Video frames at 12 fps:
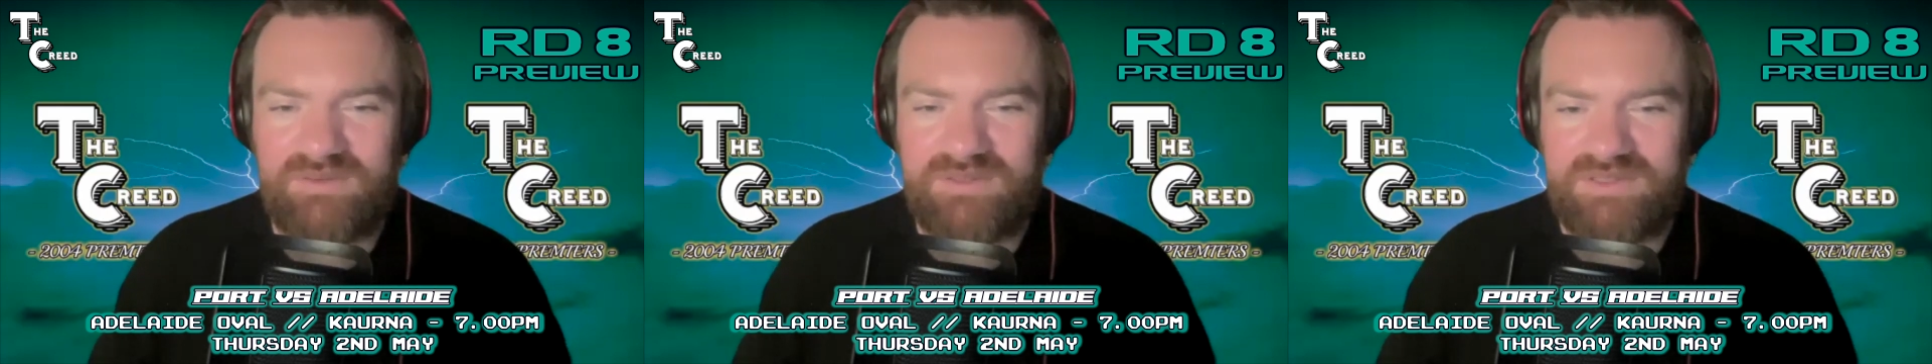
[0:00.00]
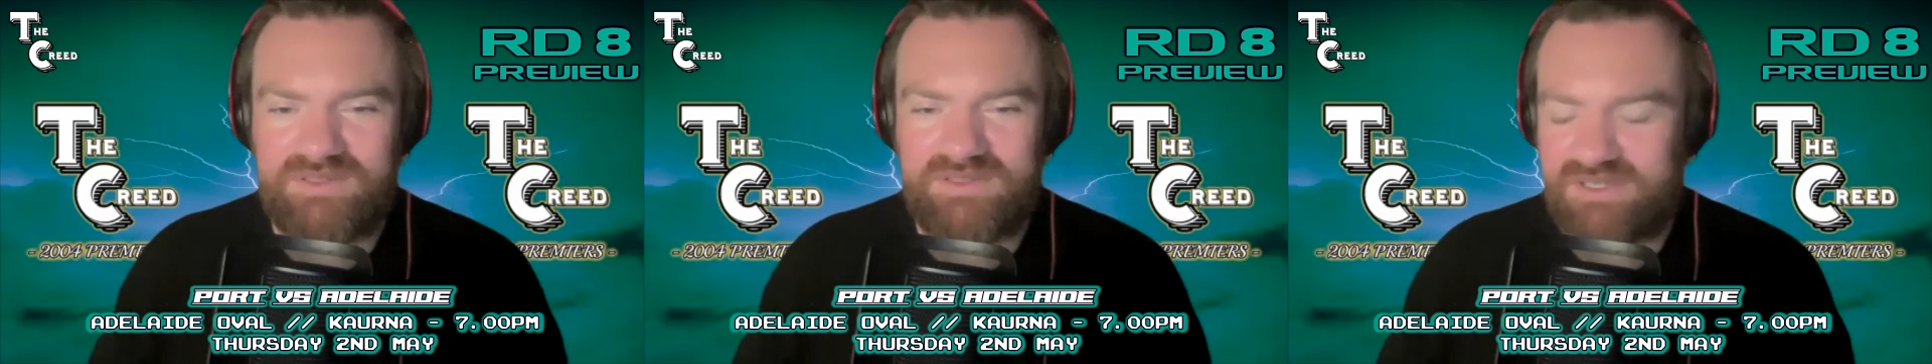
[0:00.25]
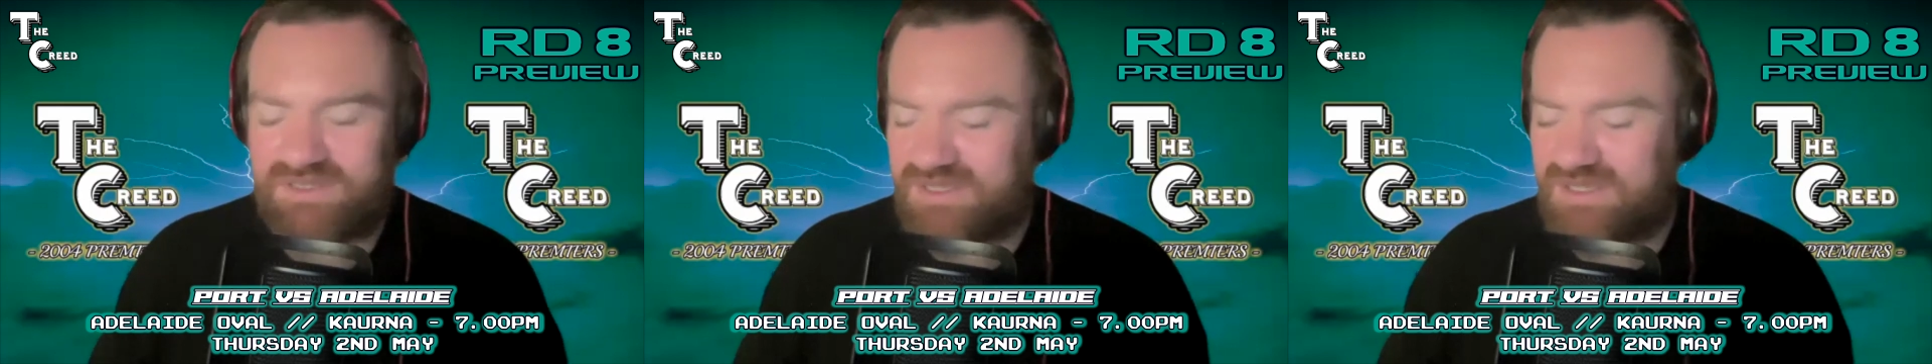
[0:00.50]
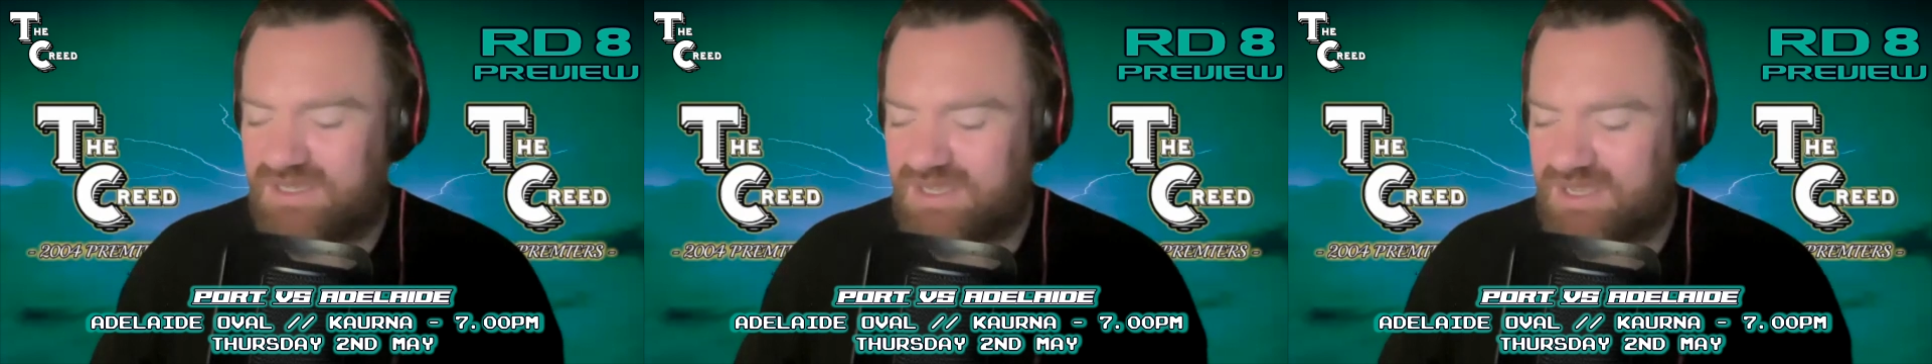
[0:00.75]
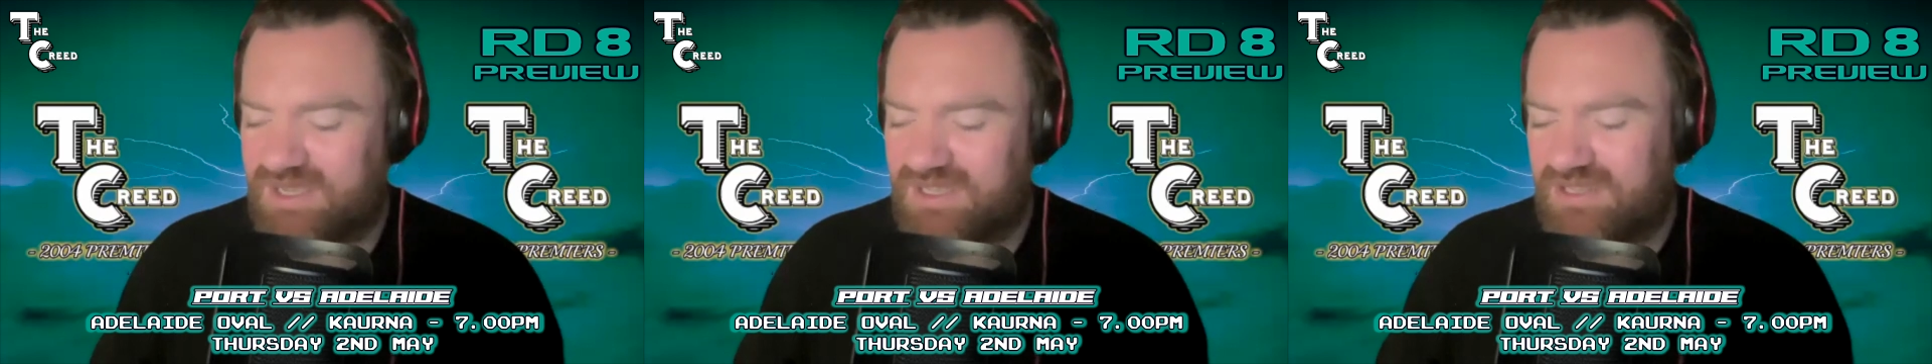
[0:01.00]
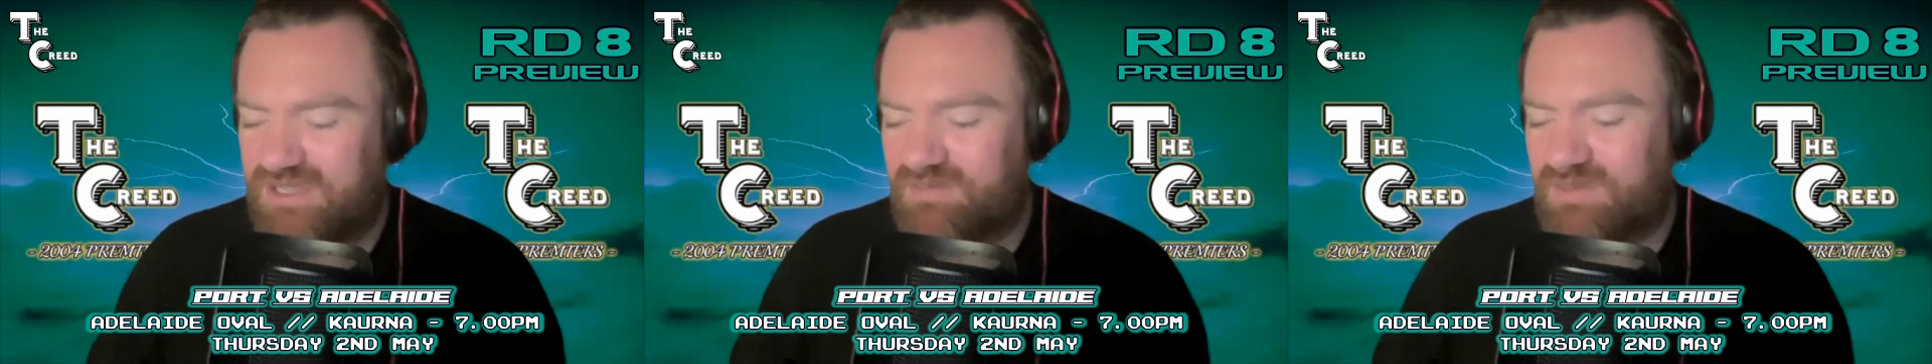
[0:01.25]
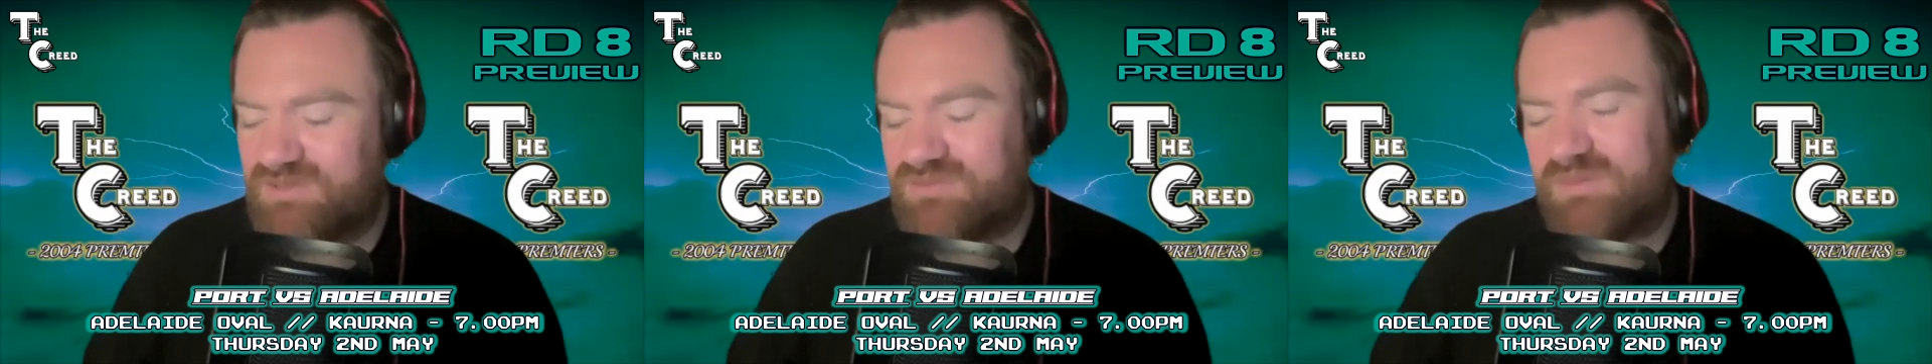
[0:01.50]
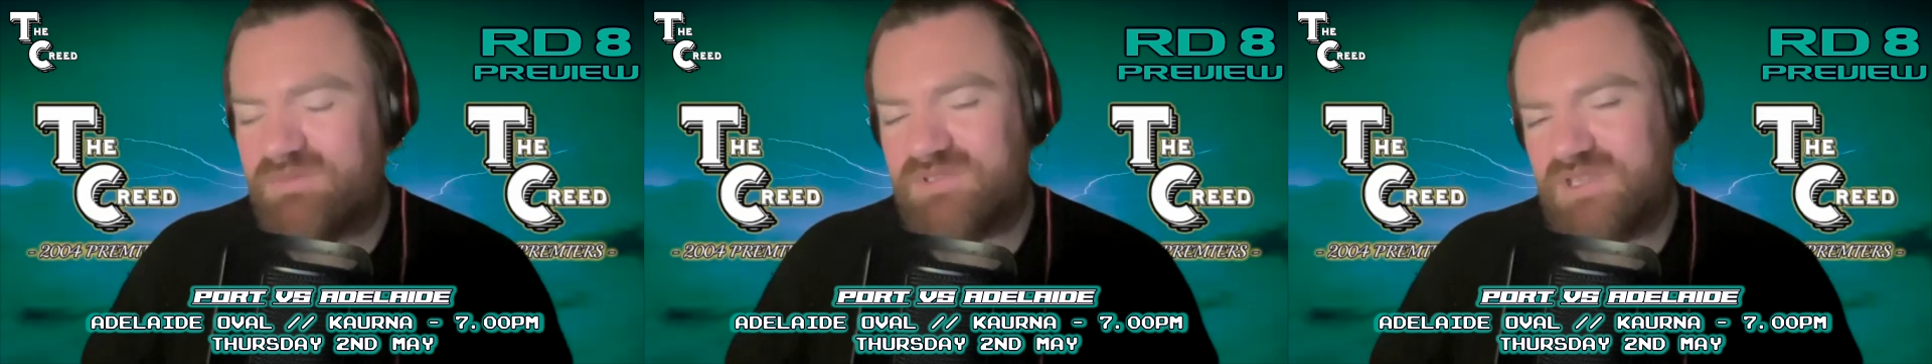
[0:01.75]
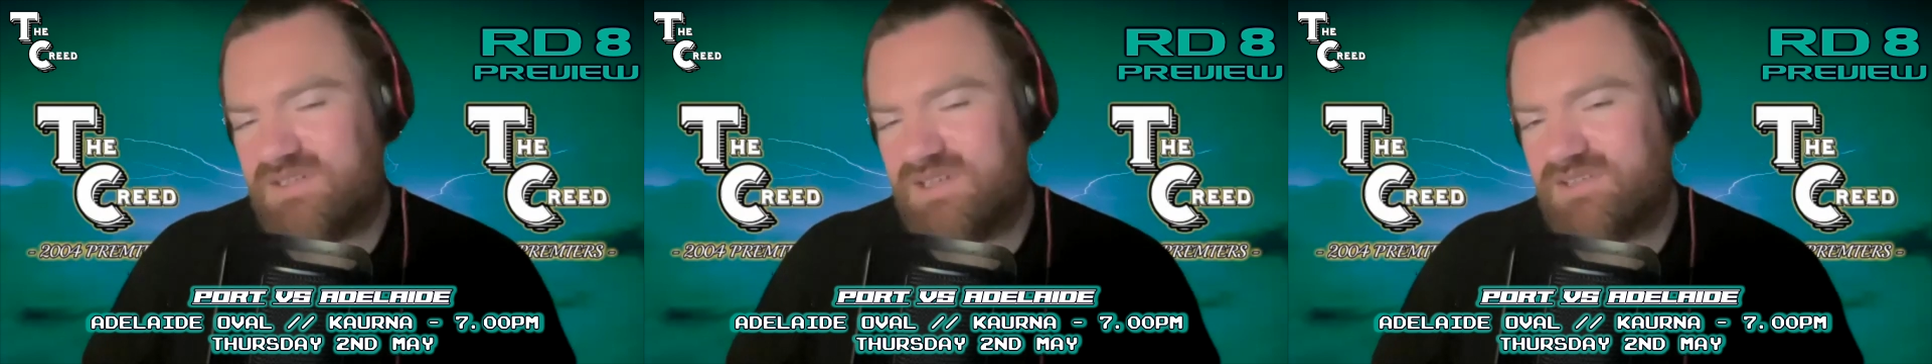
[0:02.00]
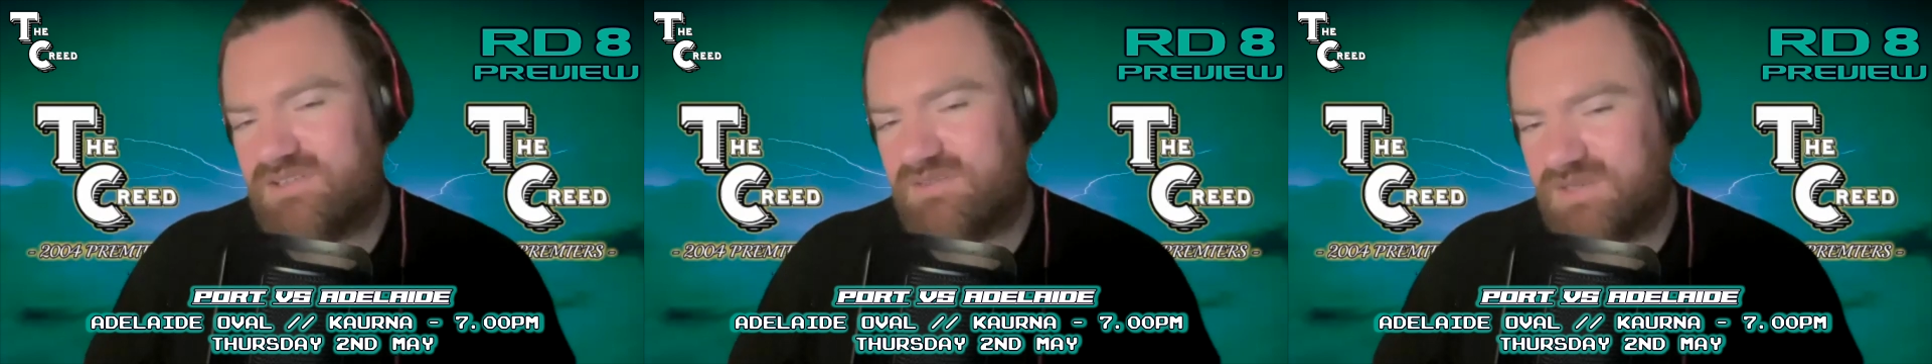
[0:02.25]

It's just like the misrepresentation